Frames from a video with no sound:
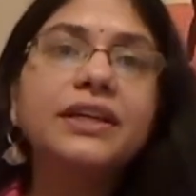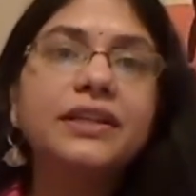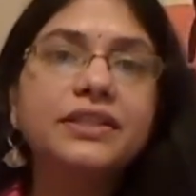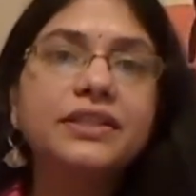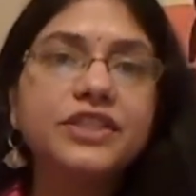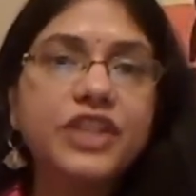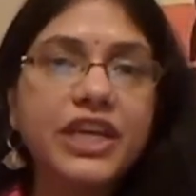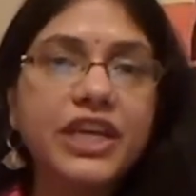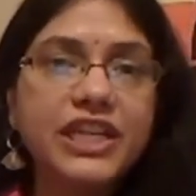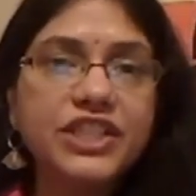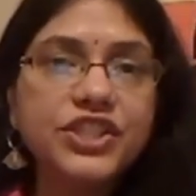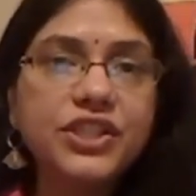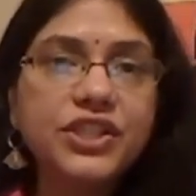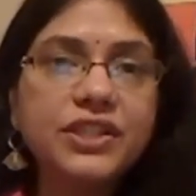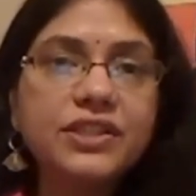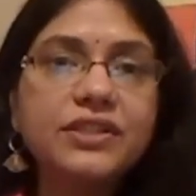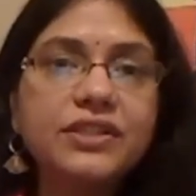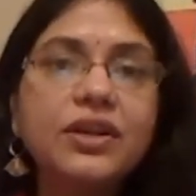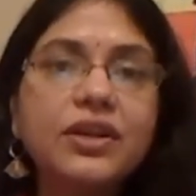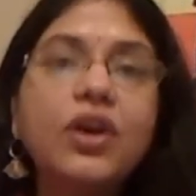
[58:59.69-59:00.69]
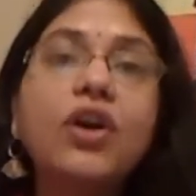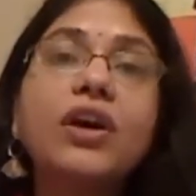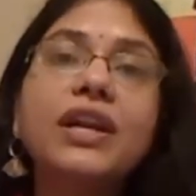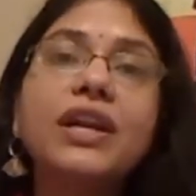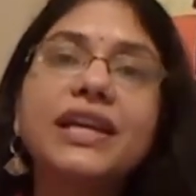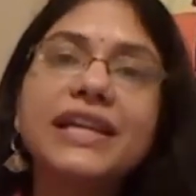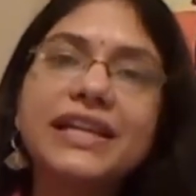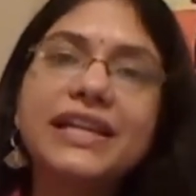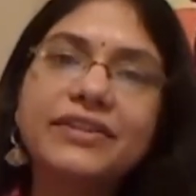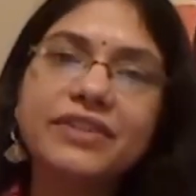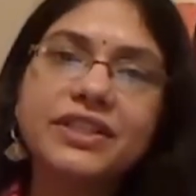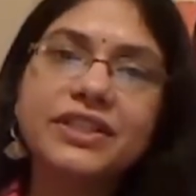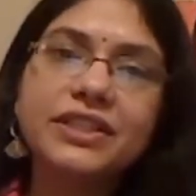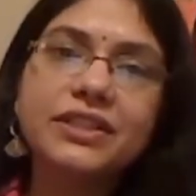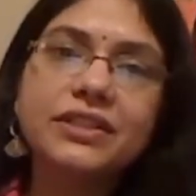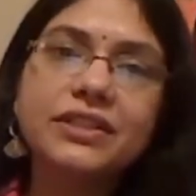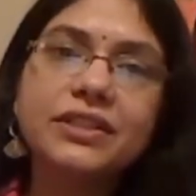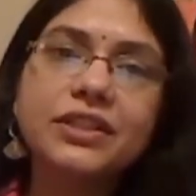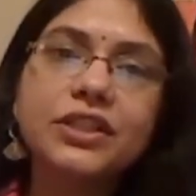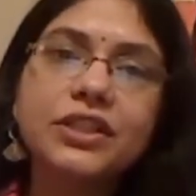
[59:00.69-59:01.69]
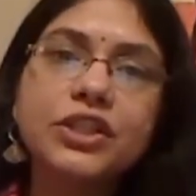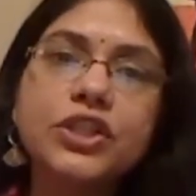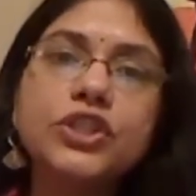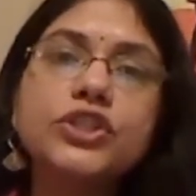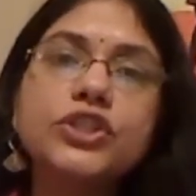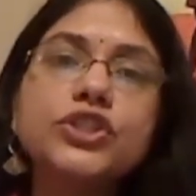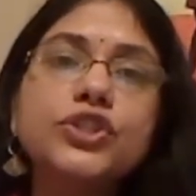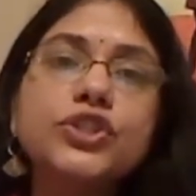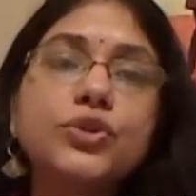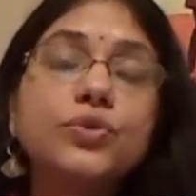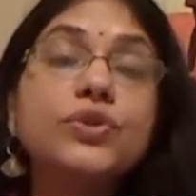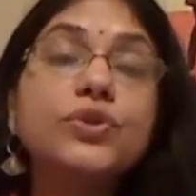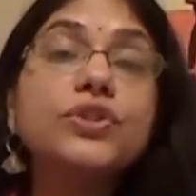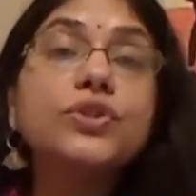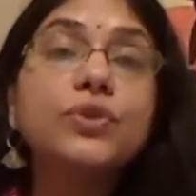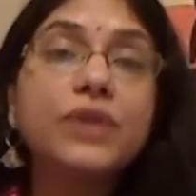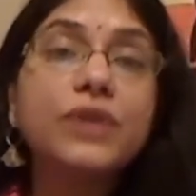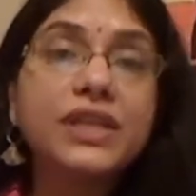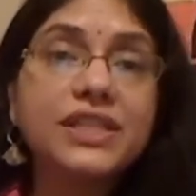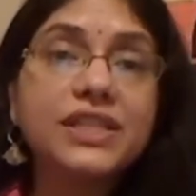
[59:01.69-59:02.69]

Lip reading: change it, or leave it. Choose to